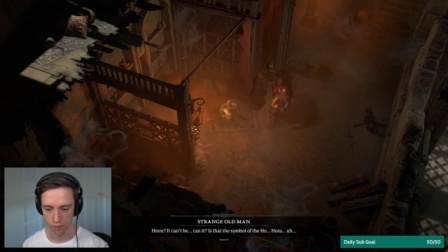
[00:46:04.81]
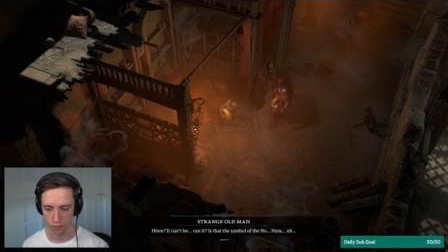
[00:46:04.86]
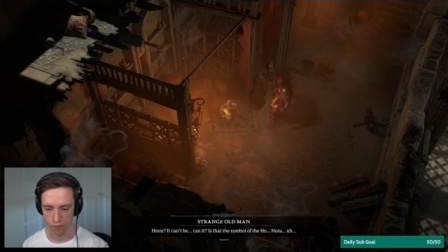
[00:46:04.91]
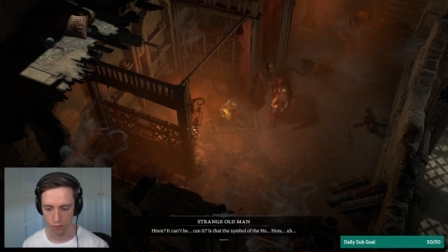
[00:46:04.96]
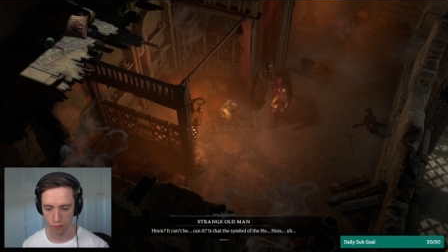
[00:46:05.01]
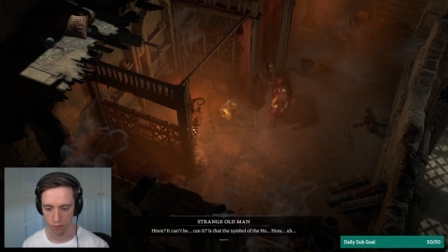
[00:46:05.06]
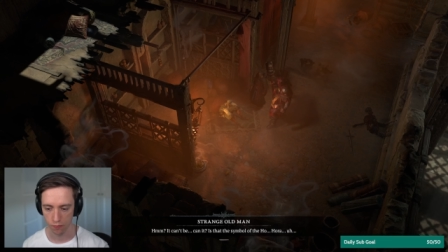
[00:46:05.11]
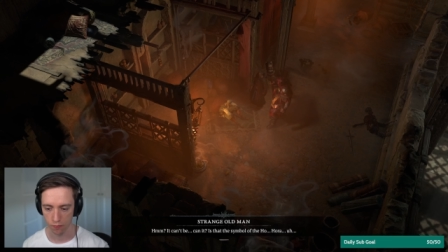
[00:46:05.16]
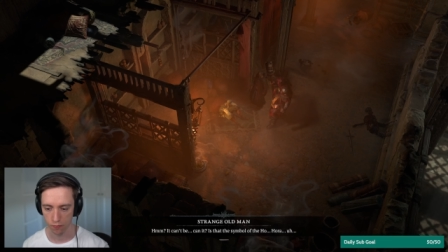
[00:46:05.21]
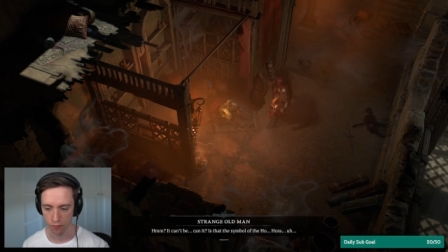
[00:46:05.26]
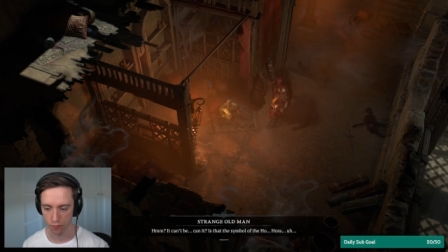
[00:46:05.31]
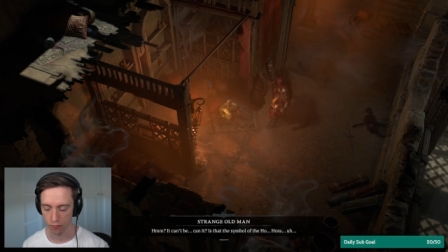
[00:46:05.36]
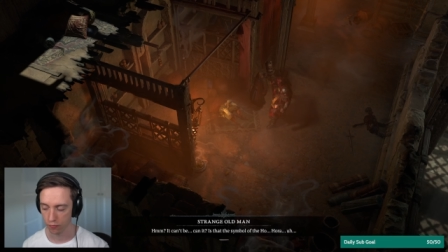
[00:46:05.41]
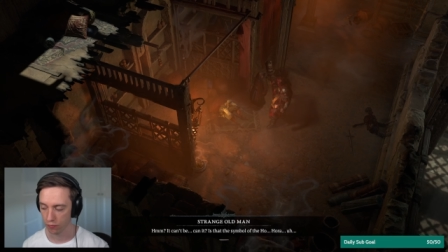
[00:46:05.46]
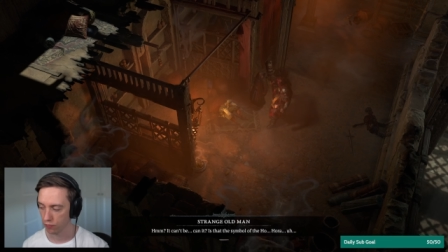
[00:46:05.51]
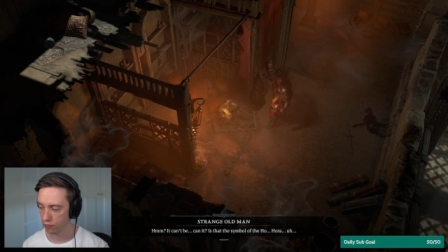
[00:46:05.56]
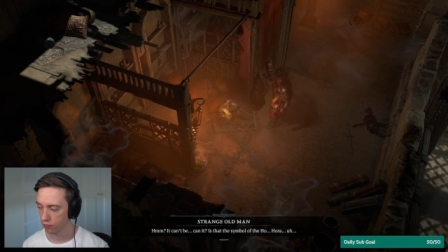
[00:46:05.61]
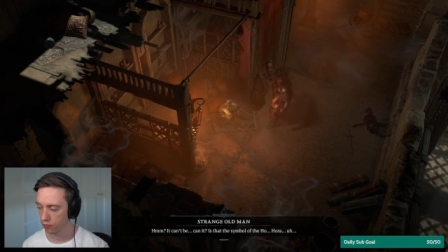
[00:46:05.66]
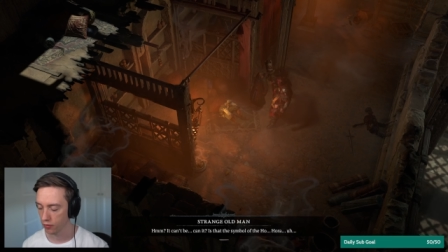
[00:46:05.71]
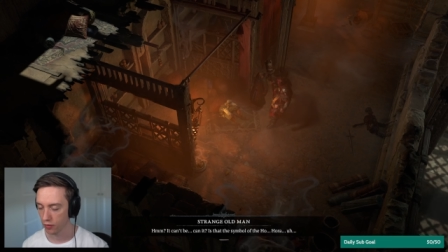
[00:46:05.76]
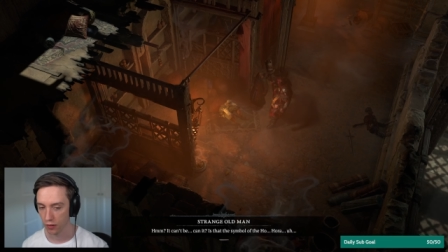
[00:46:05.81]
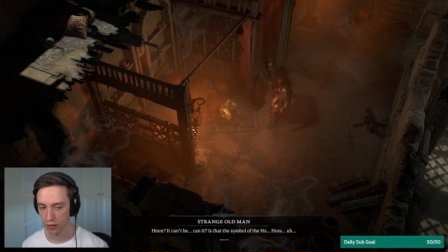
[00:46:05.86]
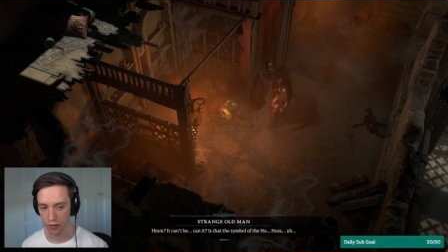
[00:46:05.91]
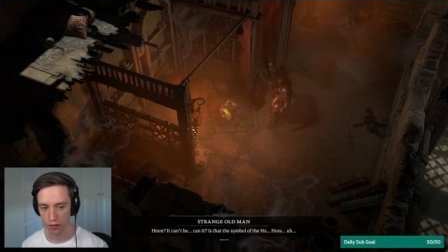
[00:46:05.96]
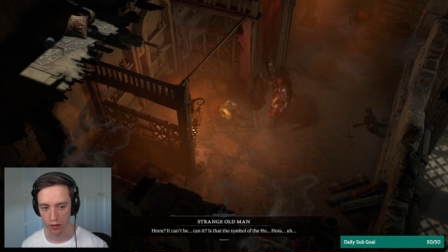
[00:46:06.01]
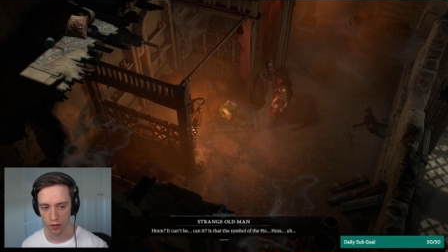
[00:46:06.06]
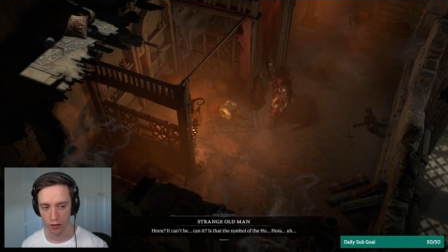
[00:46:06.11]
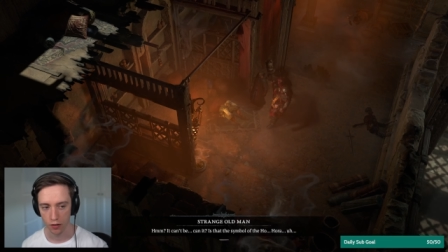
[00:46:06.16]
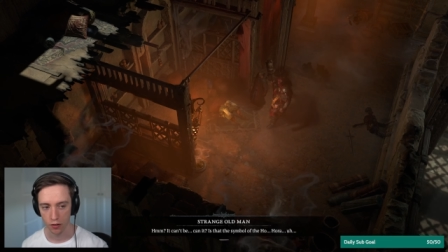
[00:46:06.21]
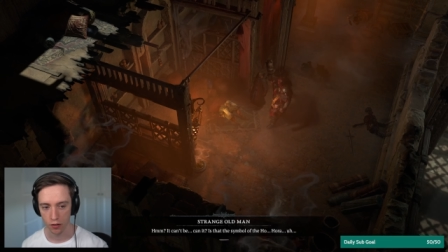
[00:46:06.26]
Is that the symbol of the
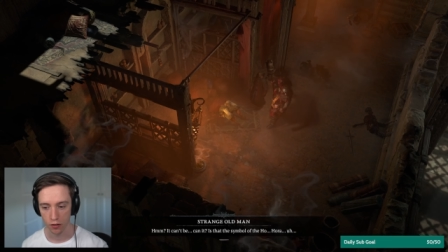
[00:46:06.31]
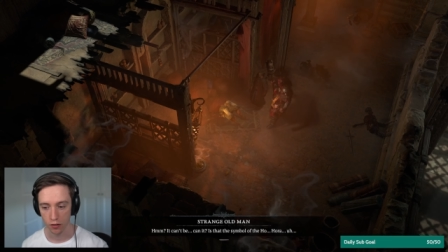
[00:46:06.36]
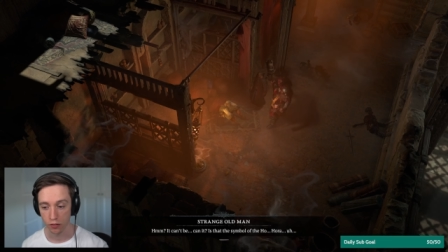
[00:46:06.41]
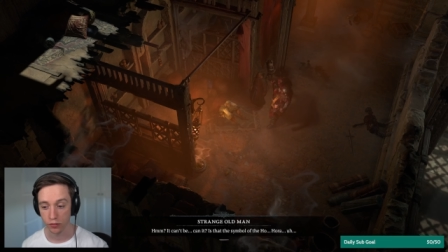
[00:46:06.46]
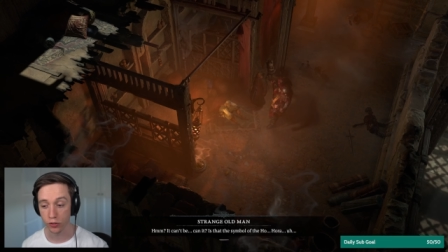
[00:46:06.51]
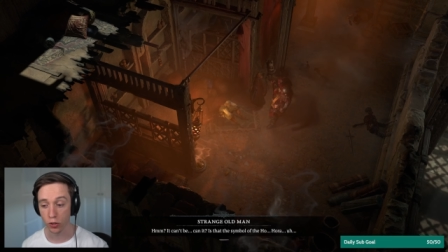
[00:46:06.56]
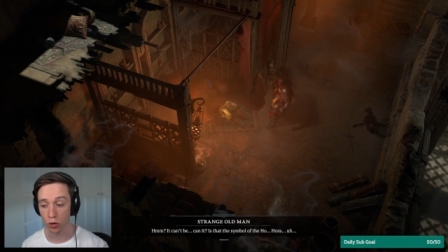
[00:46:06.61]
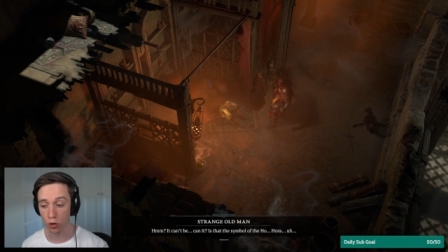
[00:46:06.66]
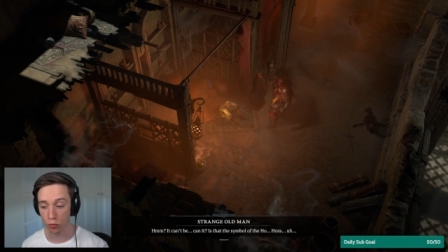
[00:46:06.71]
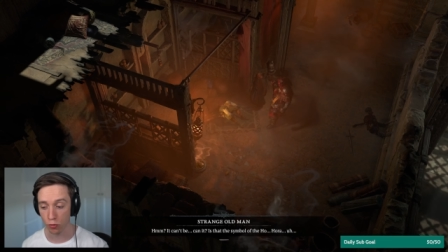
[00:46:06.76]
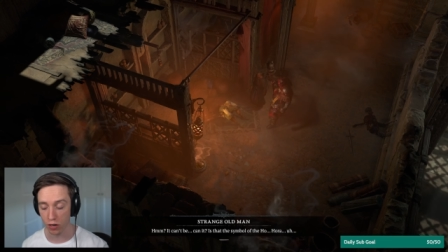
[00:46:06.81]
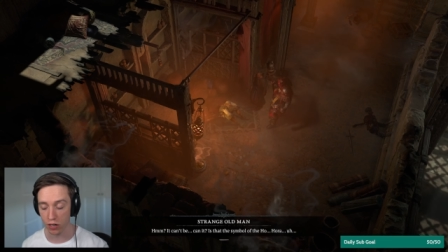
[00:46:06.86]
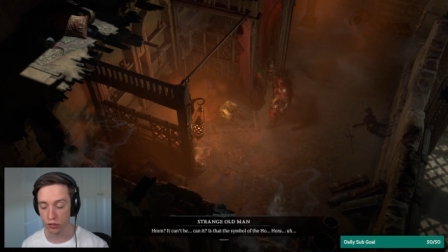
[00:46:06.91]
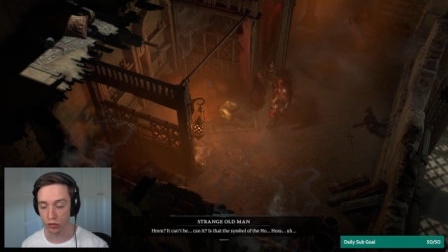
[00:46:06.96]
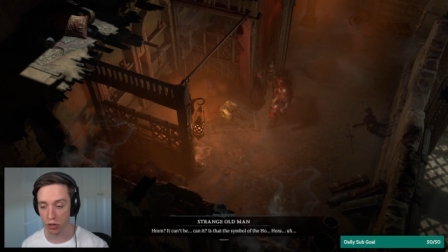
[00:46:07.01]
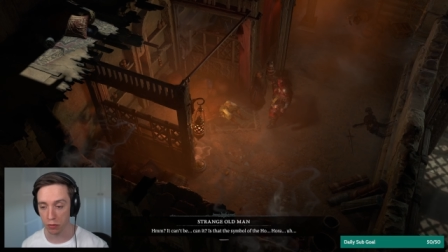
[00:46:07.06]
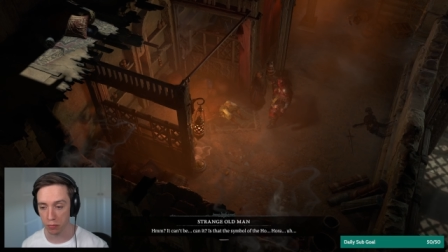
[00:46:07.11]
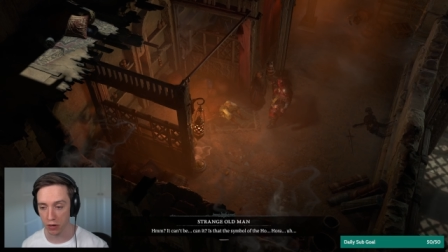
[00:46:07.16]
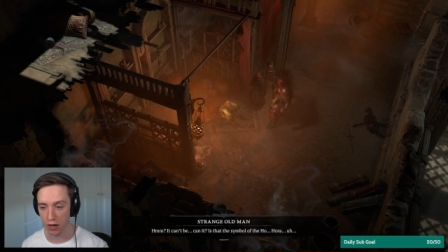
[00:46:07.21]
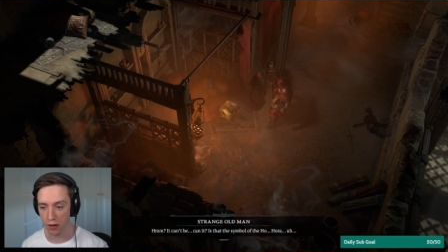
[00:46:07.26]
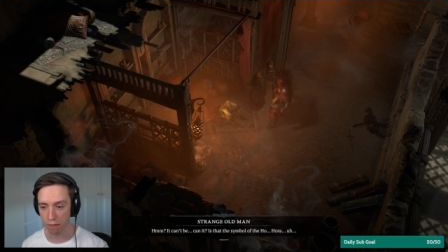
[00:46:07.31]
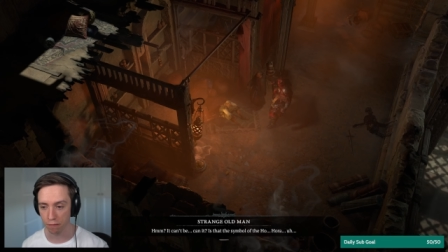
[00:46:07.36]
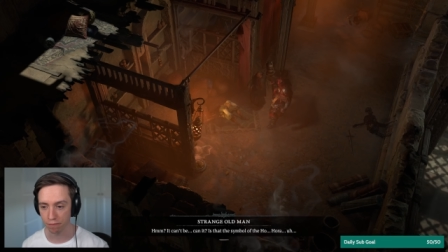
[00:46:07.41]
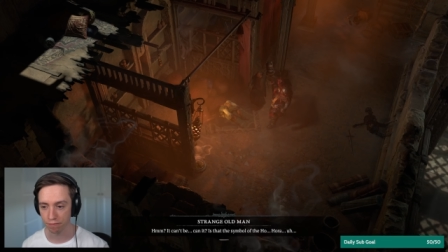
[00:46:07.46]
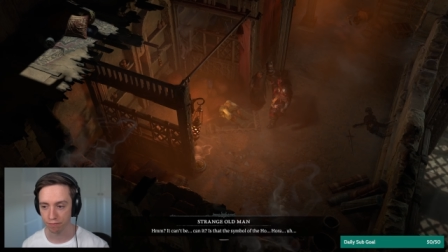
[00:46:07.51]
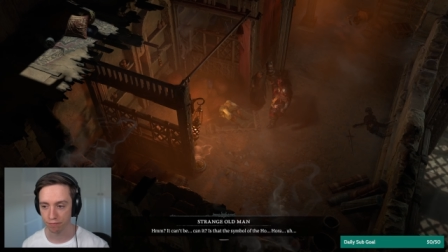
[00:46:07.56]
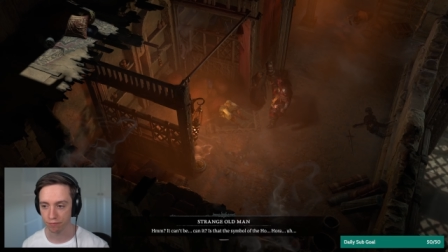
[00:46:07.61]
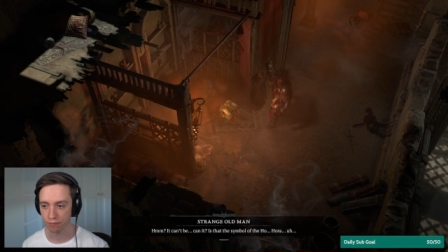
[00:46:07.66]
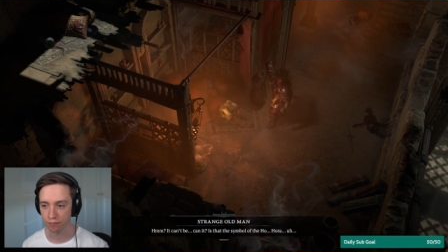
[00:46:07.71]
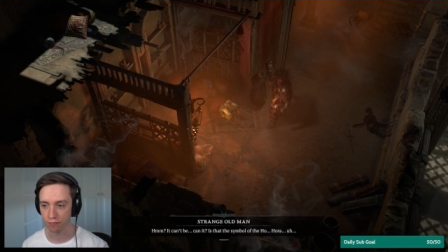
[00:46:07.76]
Ho? The Horadrim, uh, yeah.
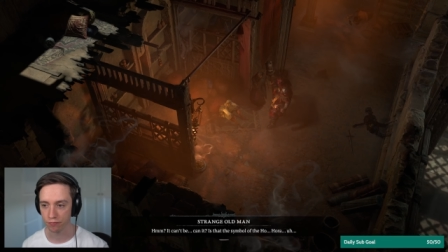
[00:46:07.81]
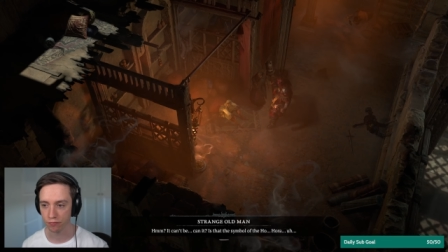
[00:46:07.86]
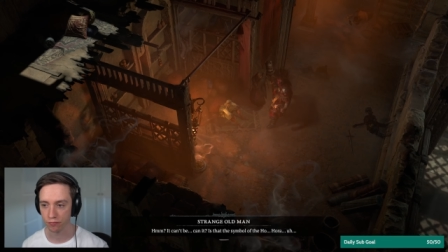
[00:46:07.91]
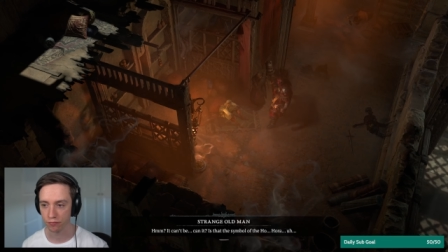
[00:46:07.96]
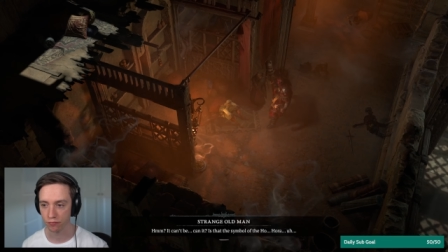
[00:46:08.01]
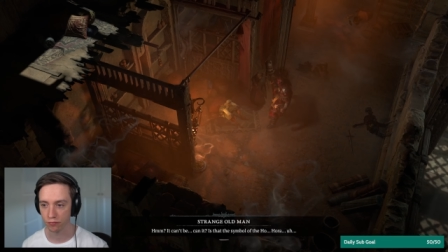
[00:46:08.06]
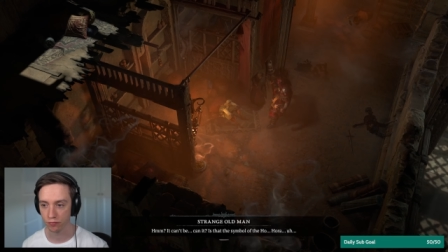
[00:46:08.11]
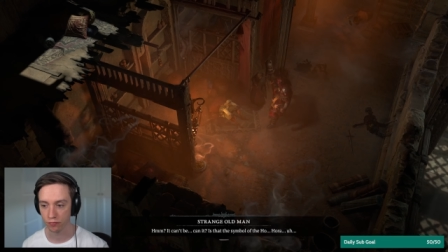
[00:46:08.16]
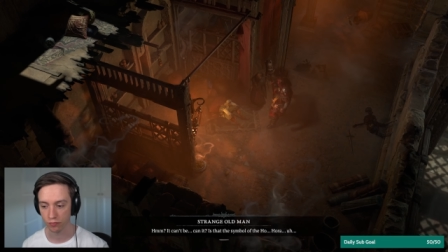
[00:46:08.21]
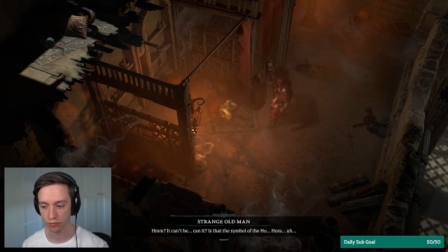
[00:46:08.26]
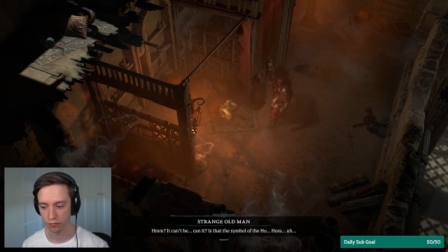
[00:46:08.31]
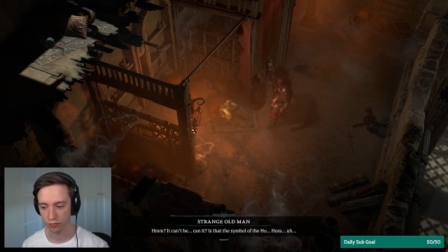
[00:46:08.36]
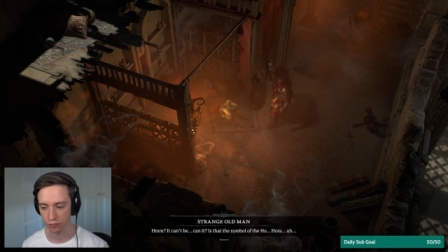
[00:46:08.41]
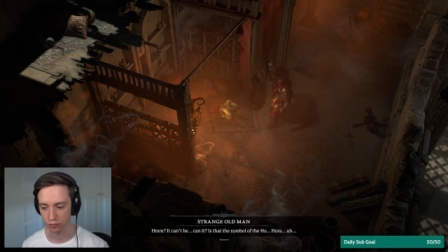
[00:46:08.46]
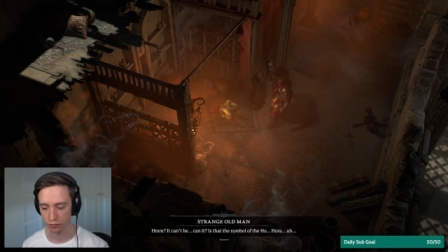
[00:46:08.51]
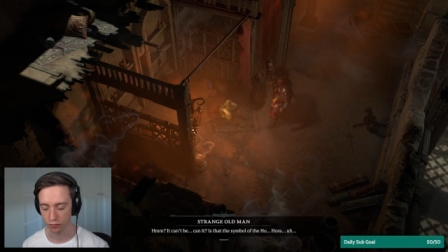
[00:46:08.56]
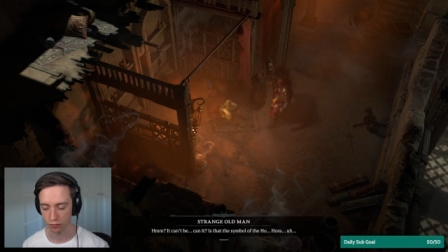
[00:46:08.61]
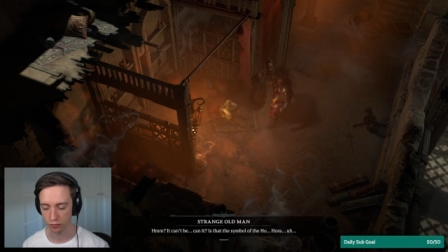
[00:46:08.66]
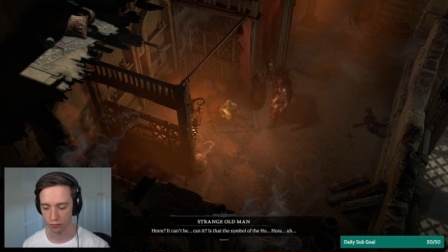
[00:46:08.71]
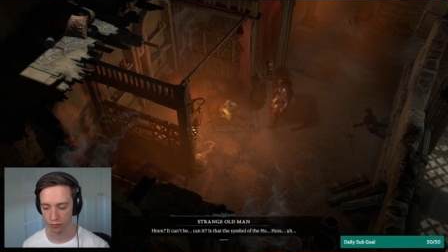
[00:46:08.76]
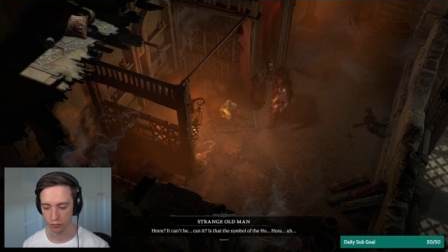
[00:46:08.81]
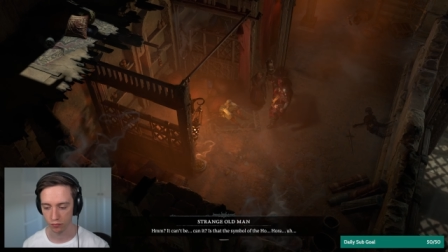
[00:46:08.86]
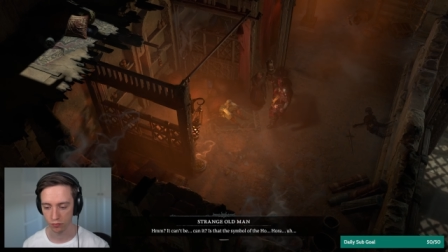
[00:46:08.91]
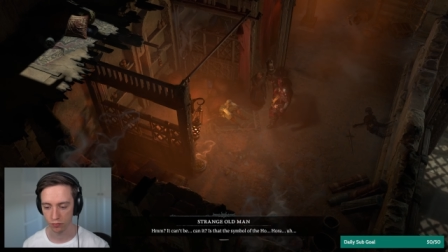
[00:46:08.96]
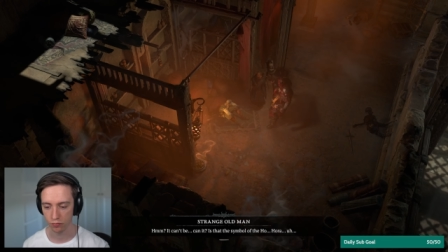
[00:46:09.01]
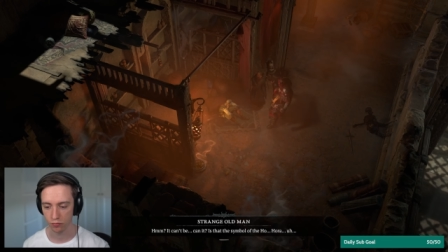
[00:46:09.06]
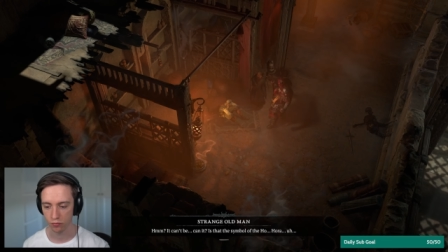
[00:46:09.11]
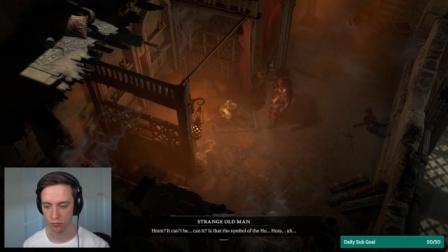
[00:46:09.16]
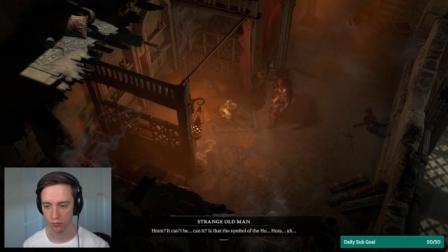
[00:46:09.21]
Uh, uh,